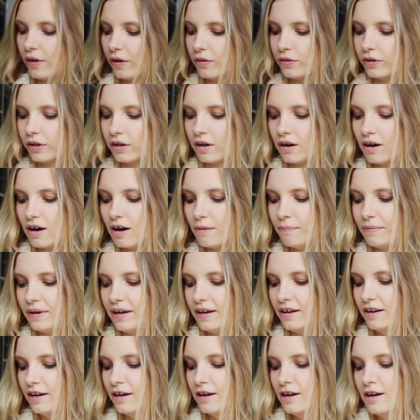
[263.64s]
got that on the
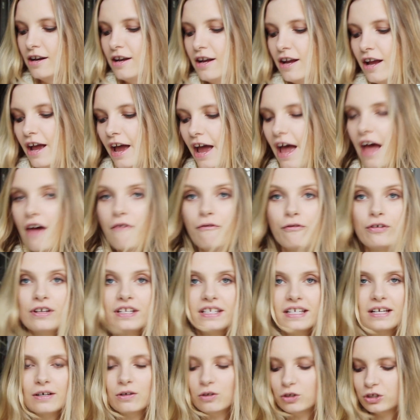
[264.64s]
carpet. Every
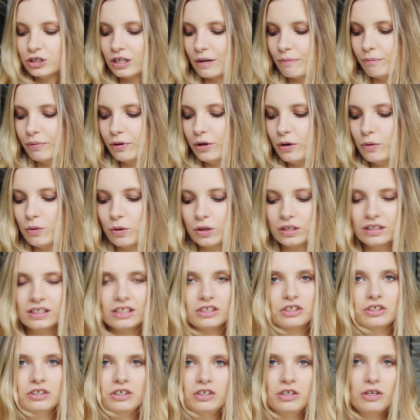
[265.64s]
single shampoo or
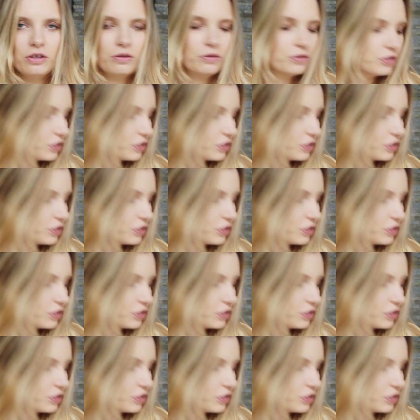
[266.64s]
conditioner you